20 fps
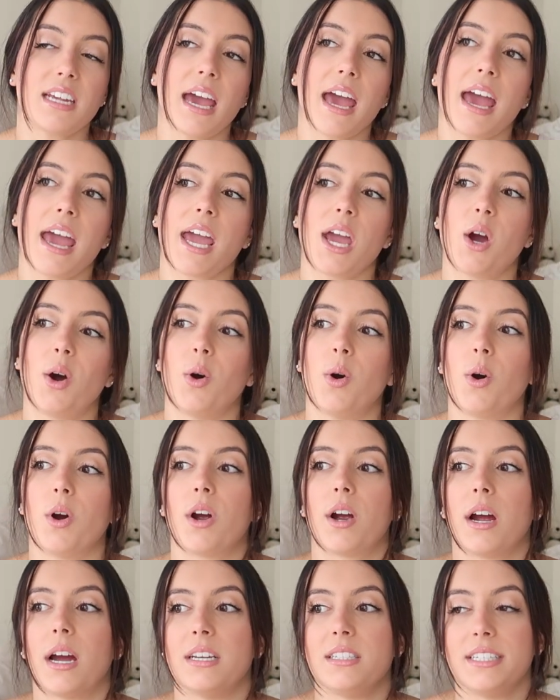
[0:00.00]
day
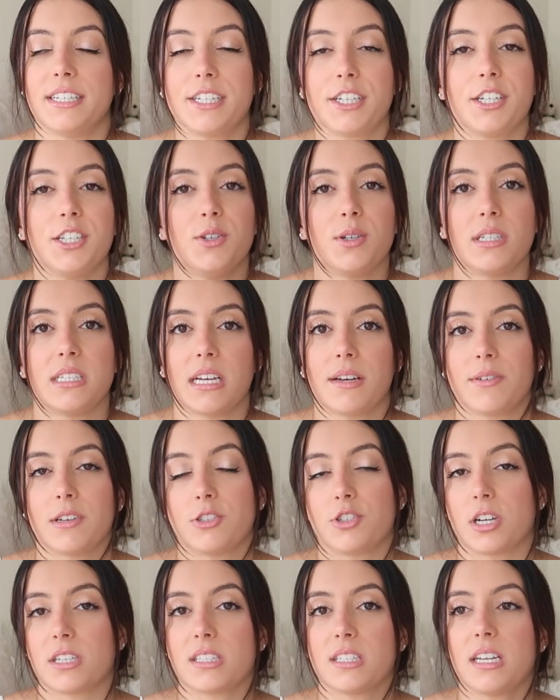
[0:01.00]
or a dinner. You could definitely
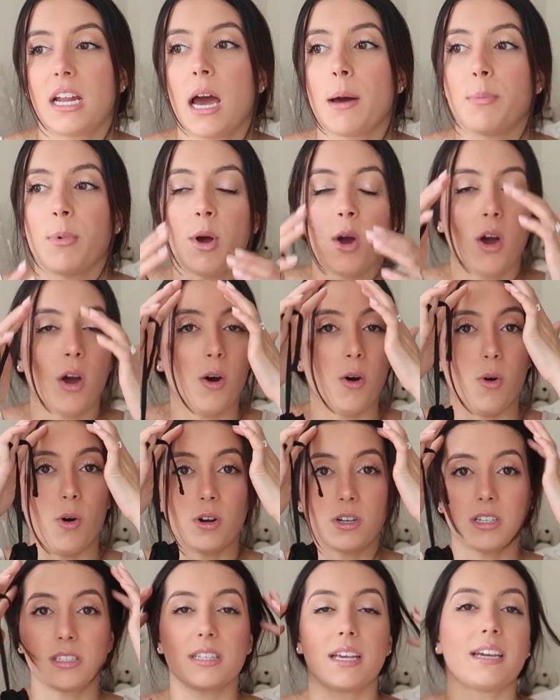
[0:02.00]
dress it up,
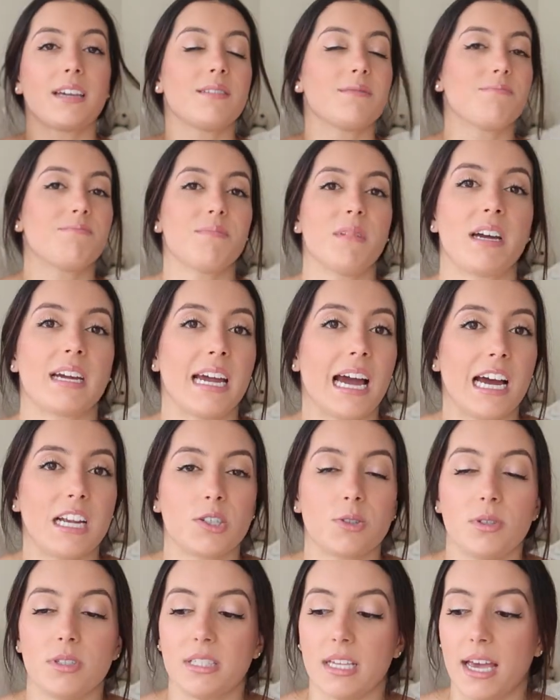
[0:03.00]
or just like a
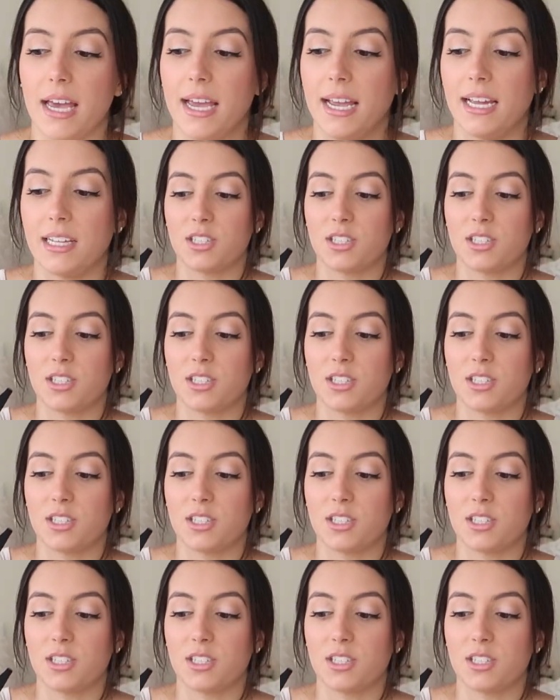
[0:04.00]
casual day.